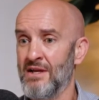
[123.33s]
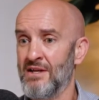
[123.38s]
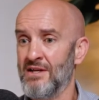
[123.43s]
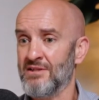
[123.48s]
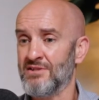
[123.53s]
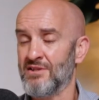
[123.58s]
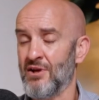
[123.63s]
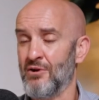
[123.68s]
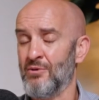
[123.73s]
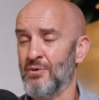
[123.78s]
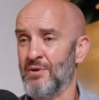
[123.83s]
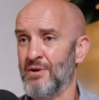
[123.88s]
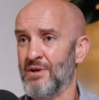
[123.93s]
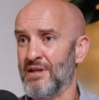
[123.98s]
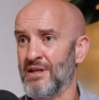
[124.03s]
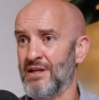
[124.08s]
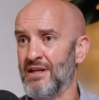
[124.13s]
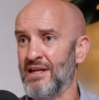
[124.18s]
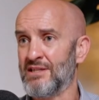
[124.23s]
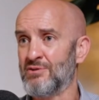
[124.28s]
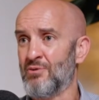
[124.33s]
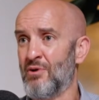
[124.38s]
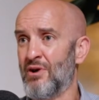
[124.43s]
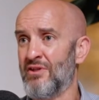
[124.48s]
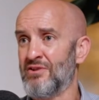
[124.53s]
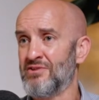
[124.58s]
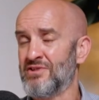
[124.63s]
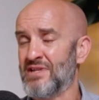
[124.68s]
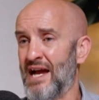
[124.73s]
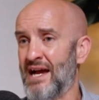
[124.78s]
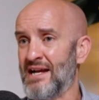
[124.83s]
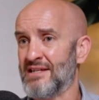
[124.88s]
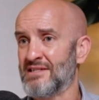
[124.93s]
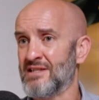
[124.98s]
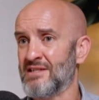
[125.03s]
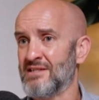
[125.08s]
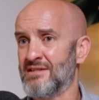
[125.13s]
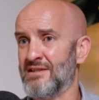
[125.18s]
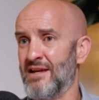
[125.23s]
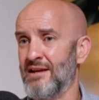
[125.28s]
So it's one of those
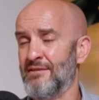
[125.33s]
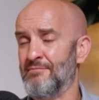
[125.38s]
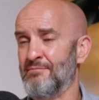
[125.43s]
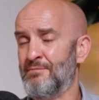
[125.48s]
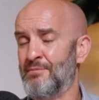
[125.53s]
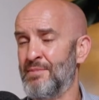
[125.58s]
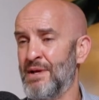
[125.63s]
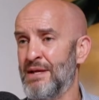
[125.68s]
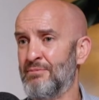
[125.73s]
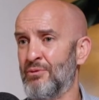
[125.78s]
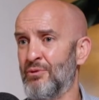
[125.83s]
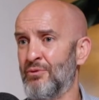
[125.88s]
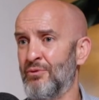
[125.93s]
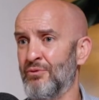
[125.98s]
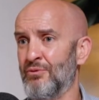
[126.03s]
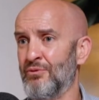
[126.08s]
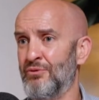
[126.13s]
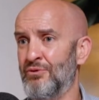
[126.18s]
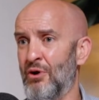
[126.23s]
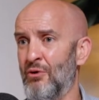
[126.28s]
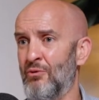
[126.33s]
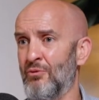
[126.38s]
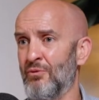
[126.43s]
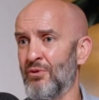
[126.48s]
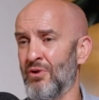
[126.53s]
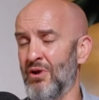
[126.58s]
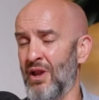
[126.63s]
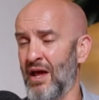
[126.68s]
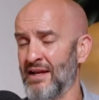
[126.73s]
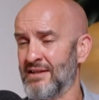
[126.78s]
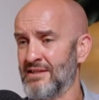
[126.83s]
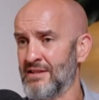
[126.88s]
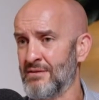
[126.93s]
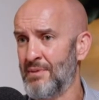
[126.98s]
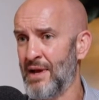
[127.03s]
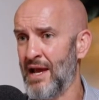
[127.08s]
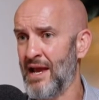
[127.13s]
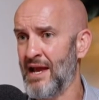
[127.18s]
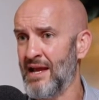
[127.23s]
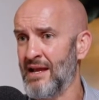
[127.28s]
taxes that people don't like to
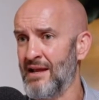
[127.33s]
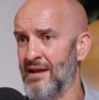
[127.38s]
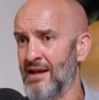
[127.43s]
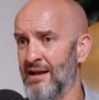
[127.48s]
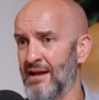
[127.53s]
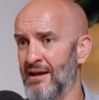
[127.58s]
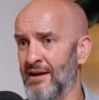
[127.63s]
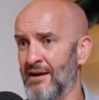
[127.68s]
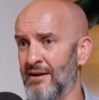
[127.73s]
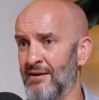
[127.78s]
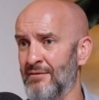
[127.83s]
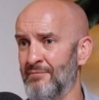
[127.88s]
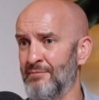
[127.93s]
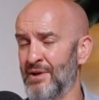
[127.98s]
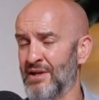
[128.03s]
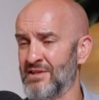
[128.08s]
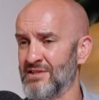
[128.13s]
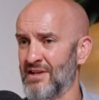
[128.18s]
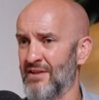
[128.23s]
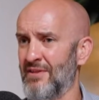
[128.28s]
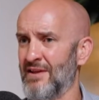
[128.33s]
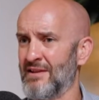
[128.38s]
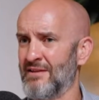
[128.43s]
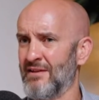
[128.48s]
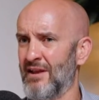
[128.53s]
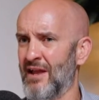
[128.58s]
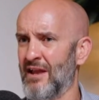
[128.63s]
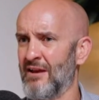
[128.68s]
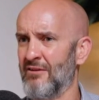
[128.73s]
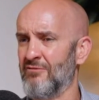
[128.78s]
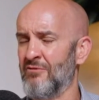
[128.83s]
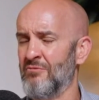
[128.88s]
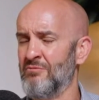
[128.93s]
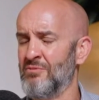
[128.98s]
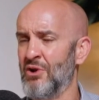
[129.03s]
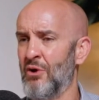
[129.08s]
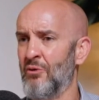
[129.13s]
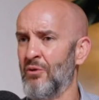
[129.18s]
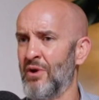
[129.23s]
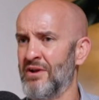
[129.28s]
pay because I think a lot of them
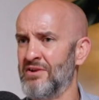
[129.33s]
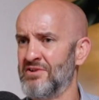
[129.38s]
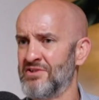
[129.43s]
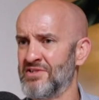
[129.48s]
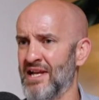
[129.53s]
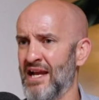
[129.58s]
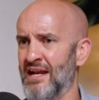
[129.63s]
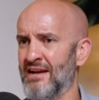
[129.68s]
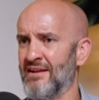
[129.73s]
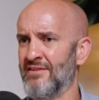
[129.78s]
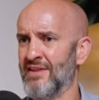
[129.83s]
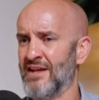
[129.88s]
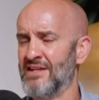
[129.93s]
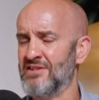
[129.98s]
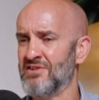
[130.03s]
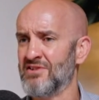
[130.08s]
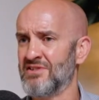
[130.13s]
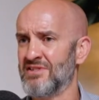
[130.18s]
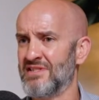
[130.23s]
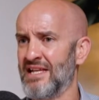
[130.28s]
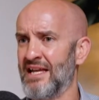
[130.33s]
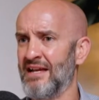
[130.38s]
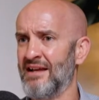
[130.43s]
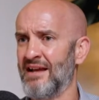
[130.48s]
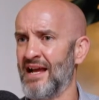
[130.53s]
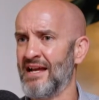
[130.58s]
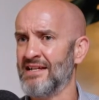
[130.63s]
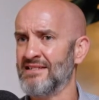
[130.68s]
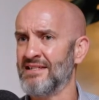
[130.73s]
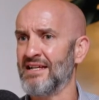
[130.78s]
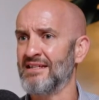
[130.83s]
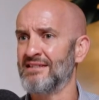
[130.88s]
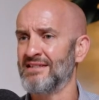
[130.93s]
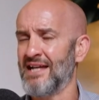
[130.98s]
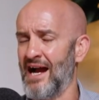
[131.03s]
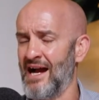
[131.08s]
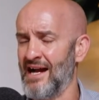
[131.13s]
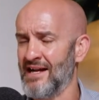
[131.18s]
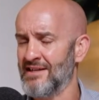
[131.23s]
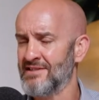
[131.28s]
don't understand it. They just see it as a
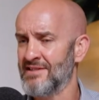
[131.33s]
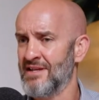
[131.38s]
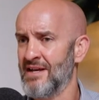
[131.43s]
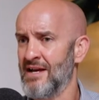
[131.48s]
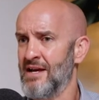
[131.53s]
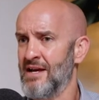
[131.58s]
tax.